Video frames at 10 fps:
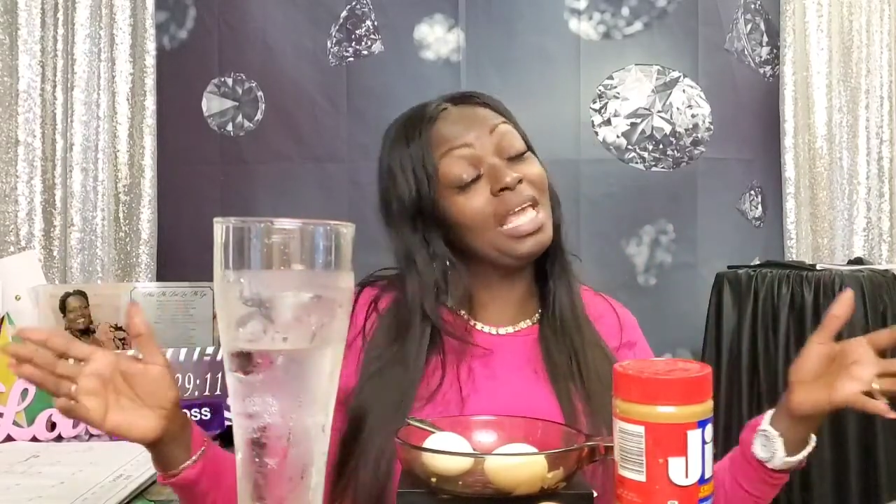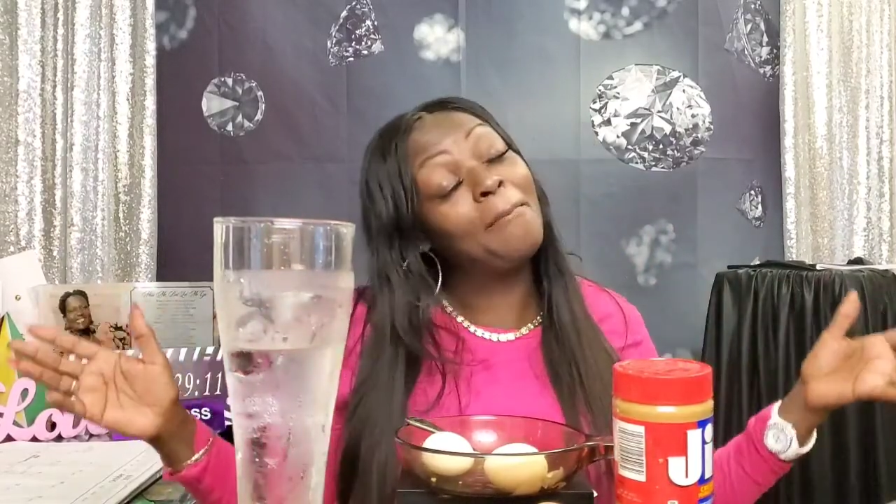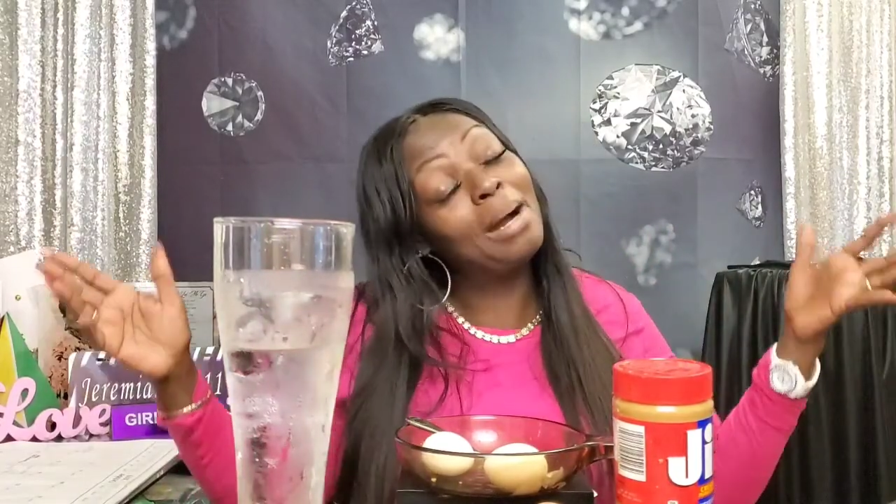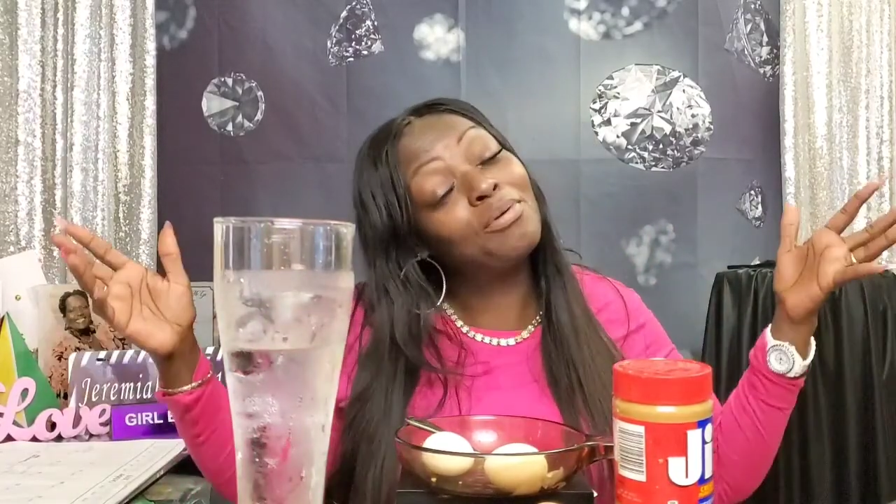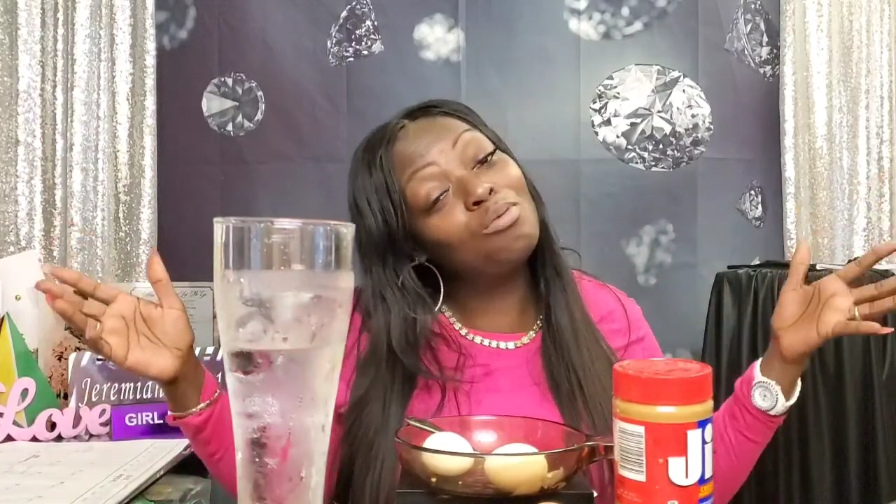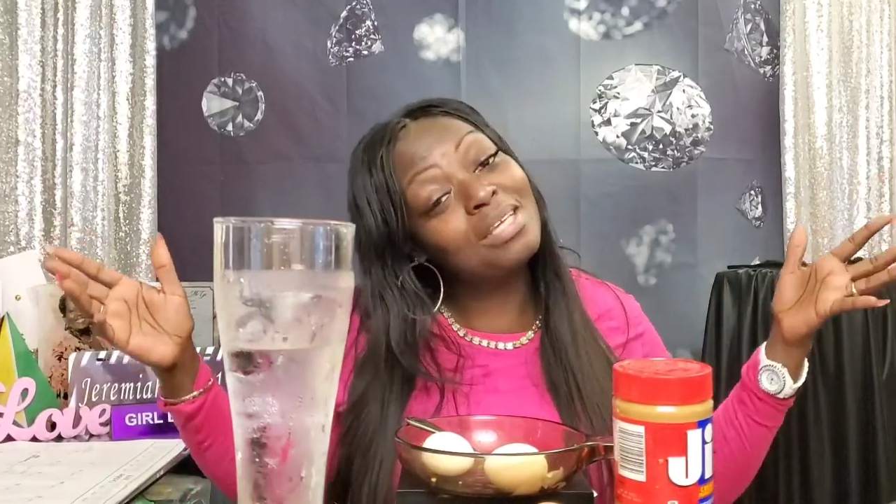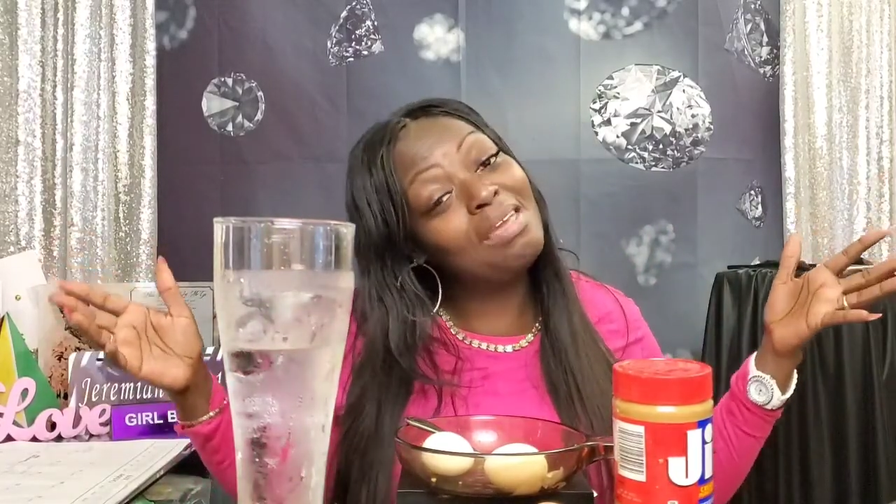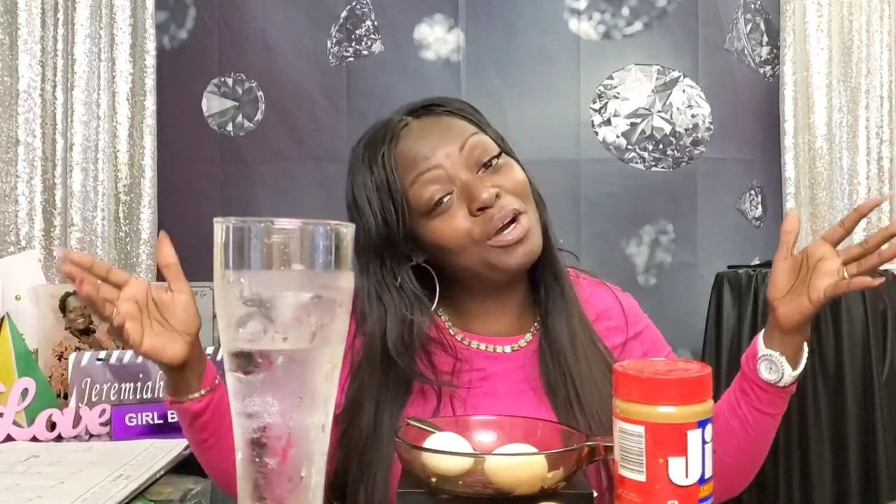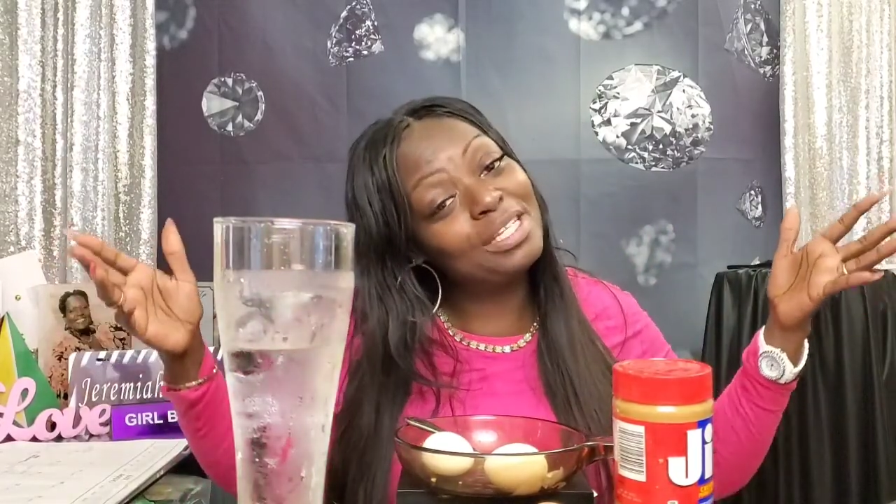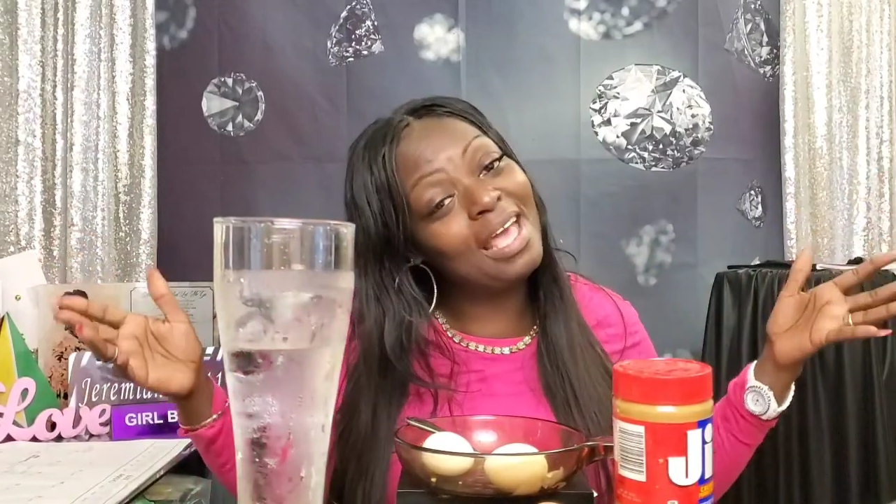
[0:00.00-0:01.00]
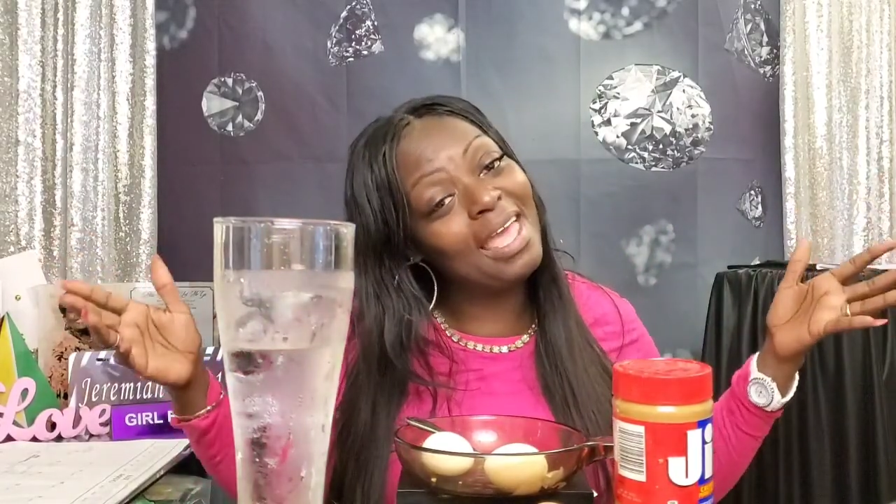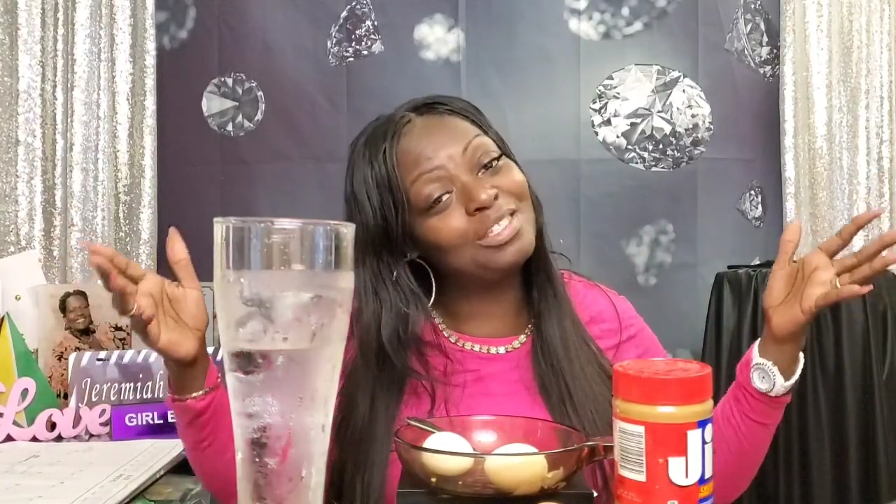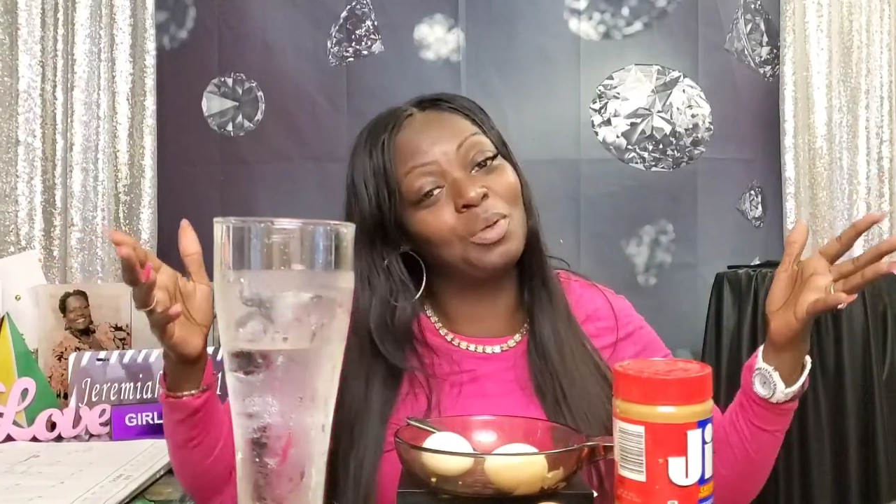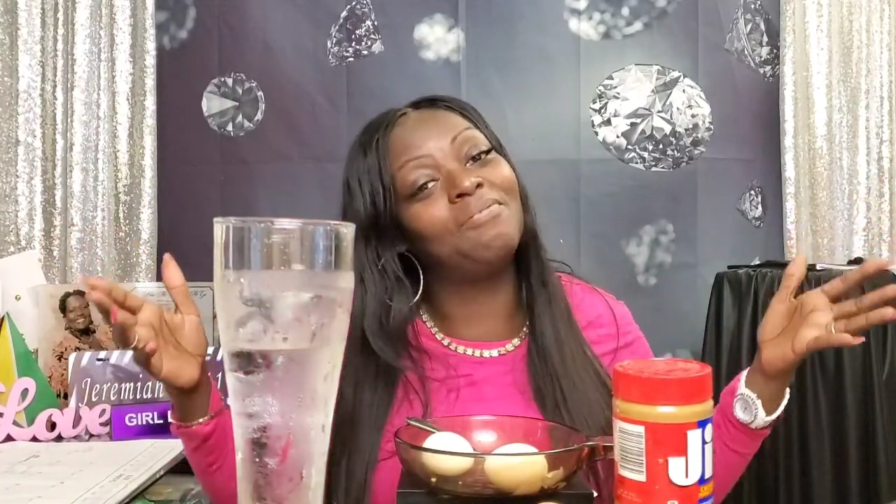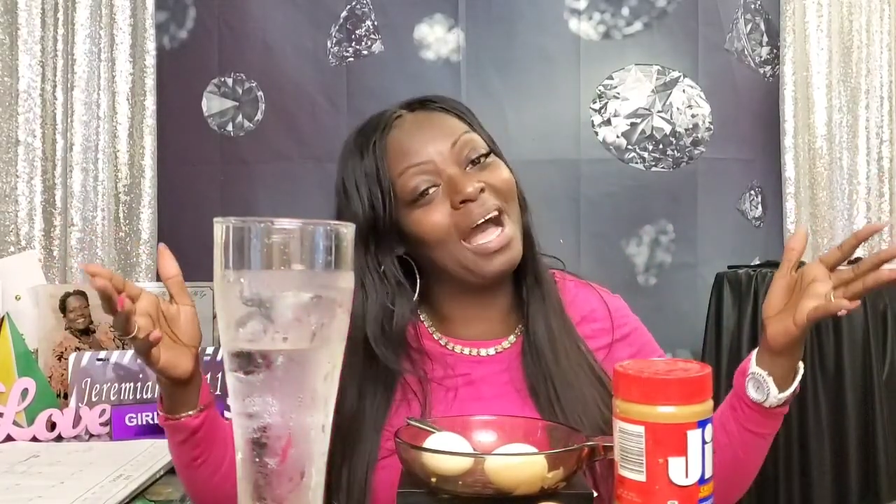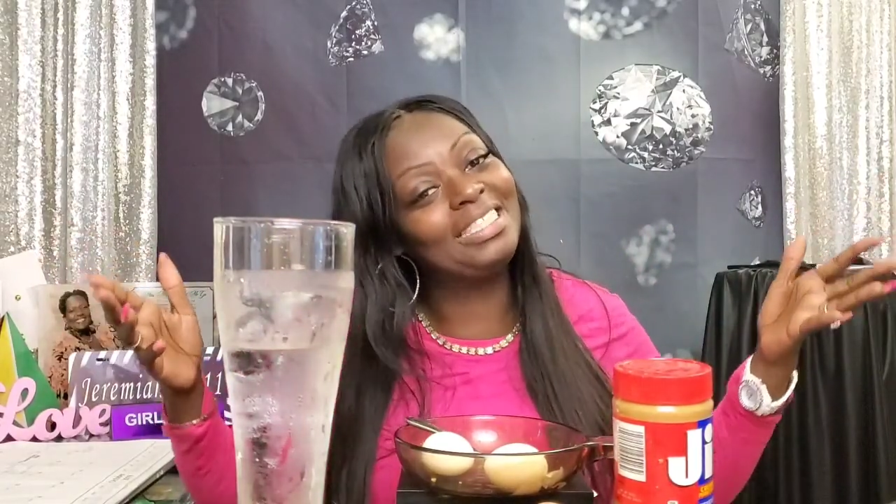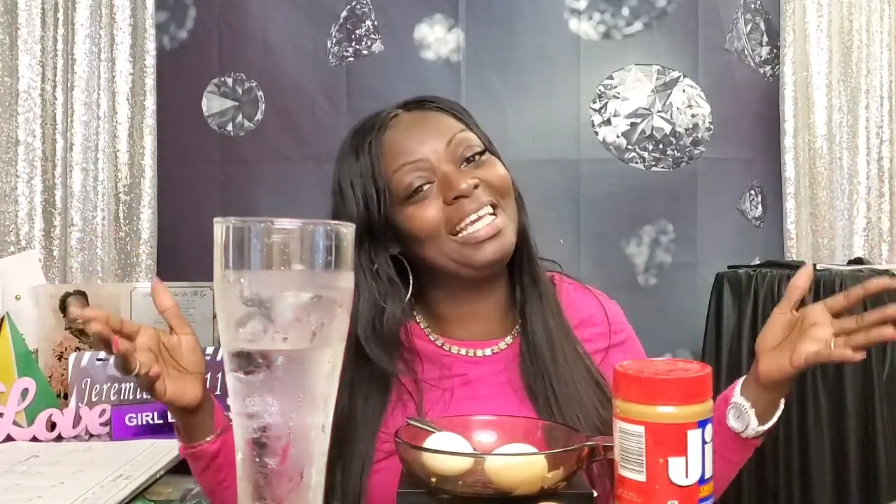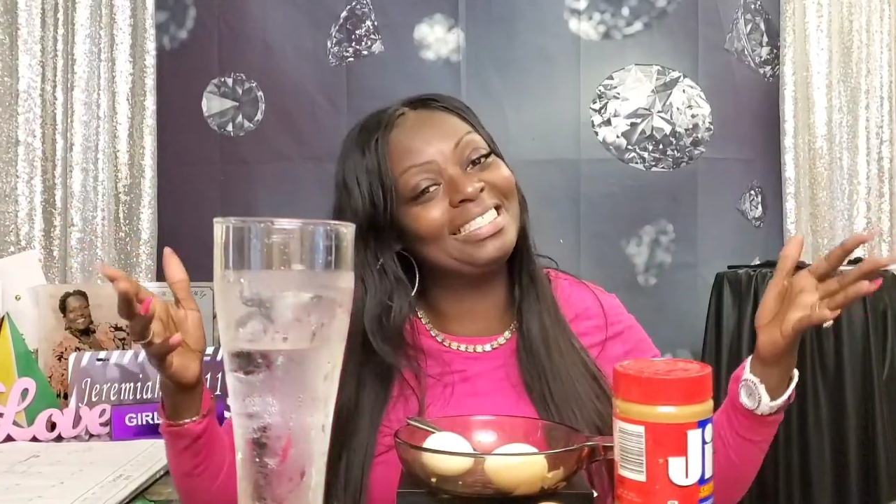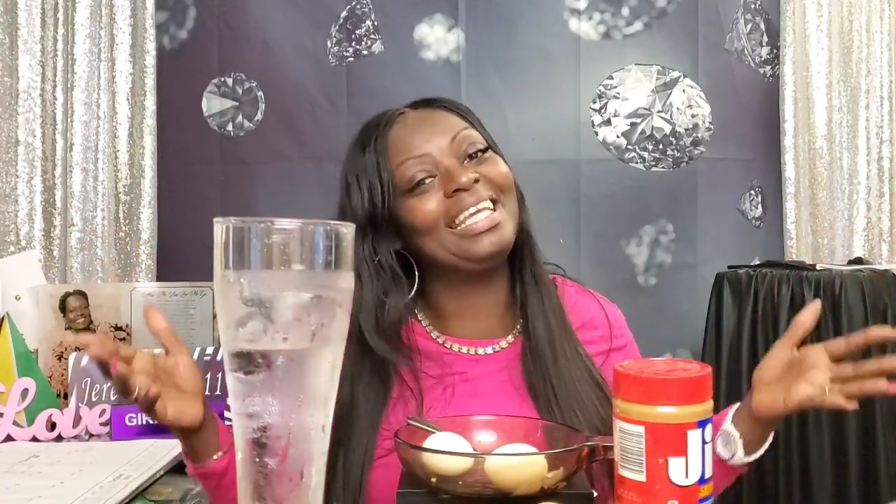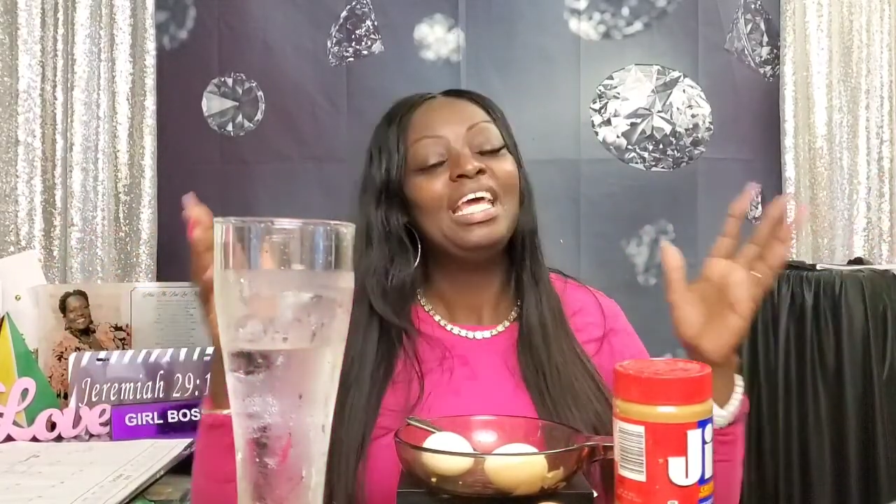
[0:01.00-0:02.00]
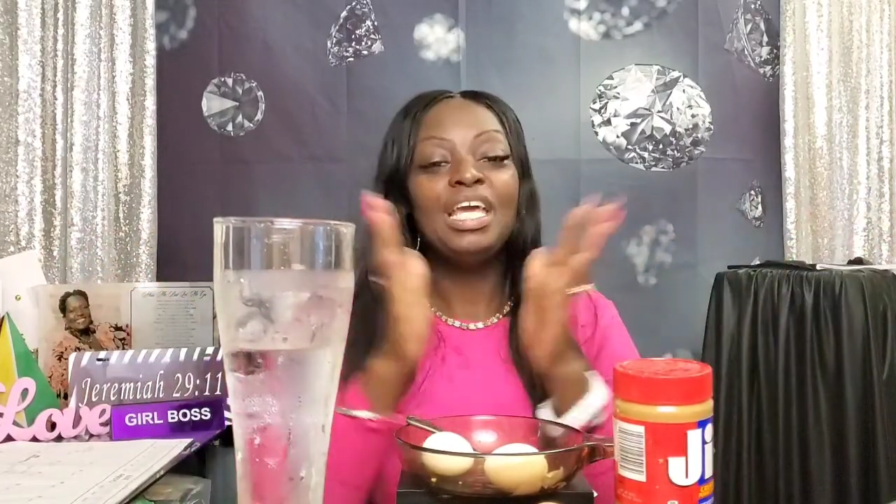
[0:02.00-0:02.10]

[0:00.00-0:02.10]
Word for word: Thank you for watching.